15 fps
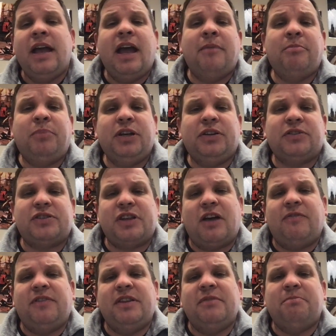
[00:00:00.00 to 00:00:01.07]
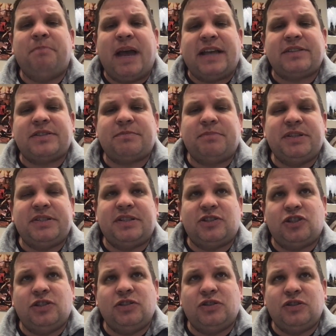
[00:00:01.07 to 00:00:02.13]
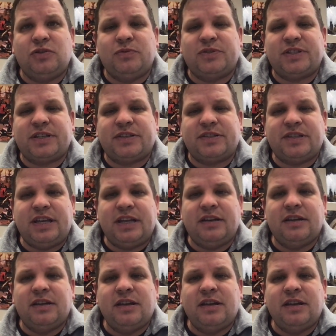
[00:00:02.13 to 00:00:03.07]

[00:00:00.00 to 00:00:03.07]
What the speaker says: and put yourself in the best position to succeed.